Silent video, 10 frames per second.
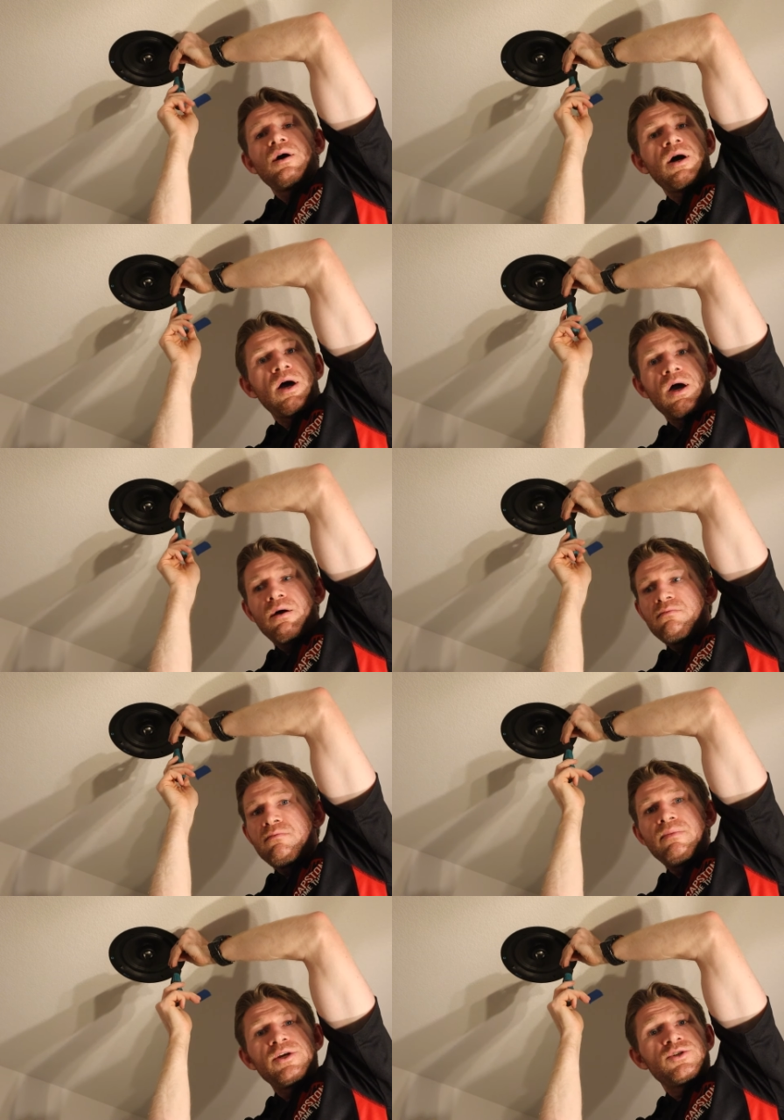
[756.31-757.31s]
uh,
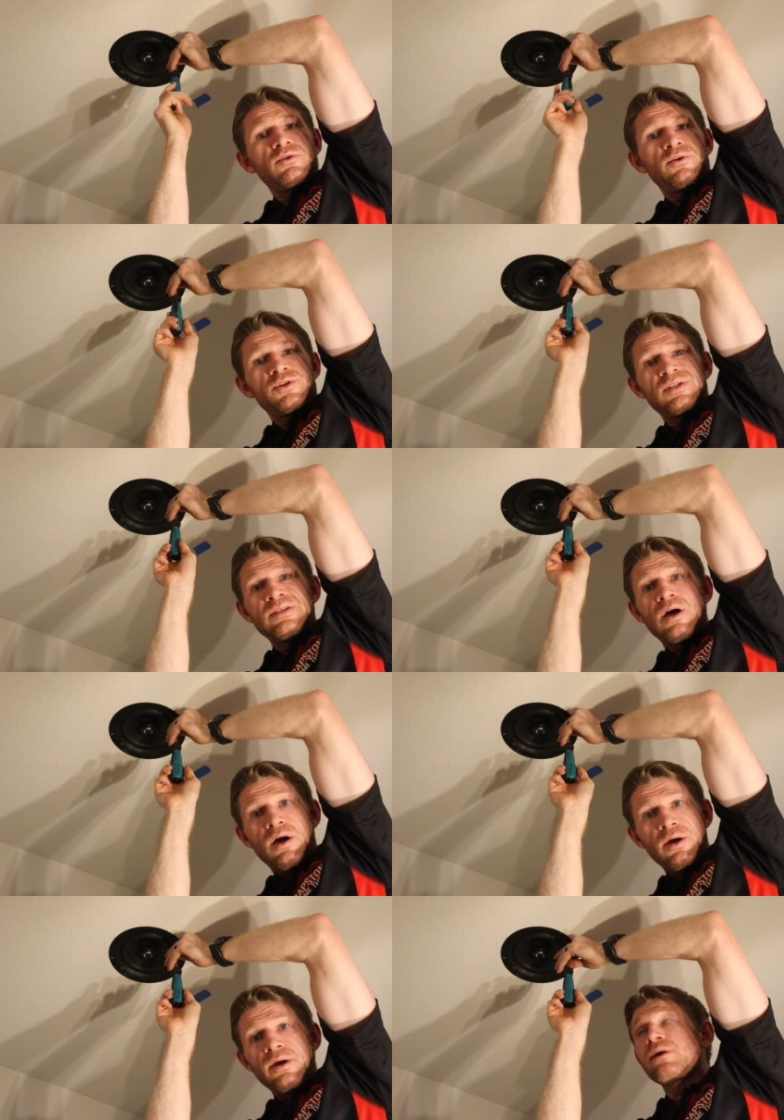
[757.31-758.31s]
make sure they're
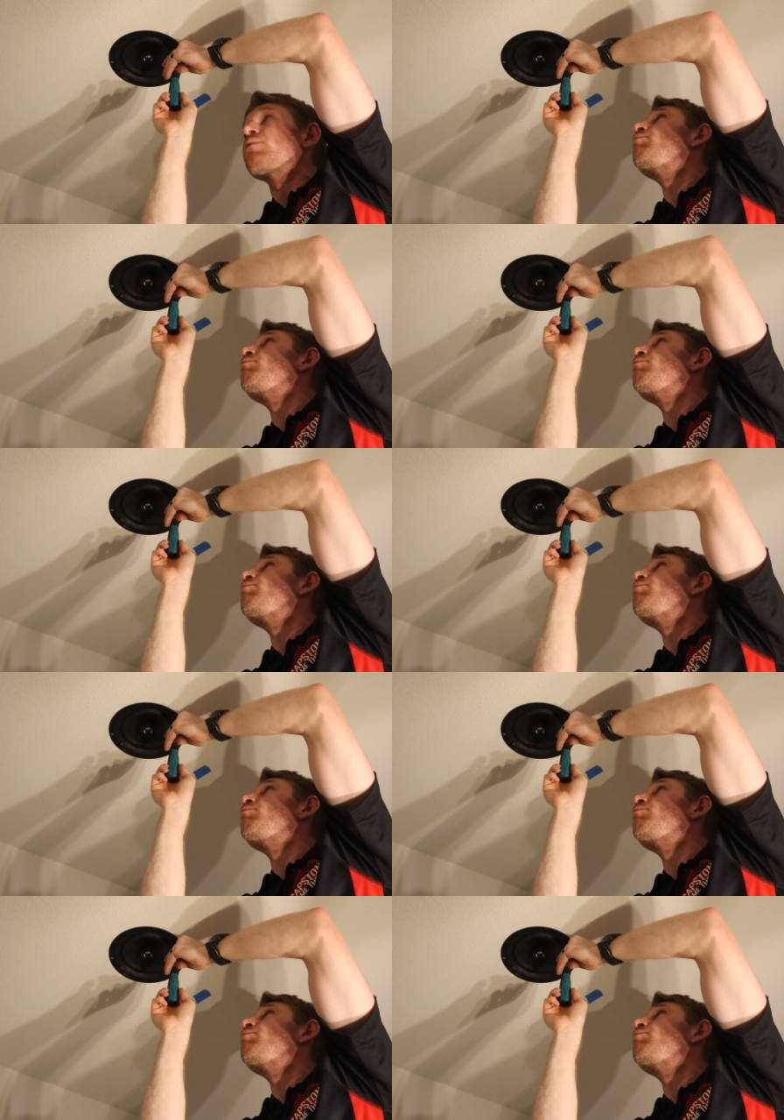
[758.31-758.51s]
snug,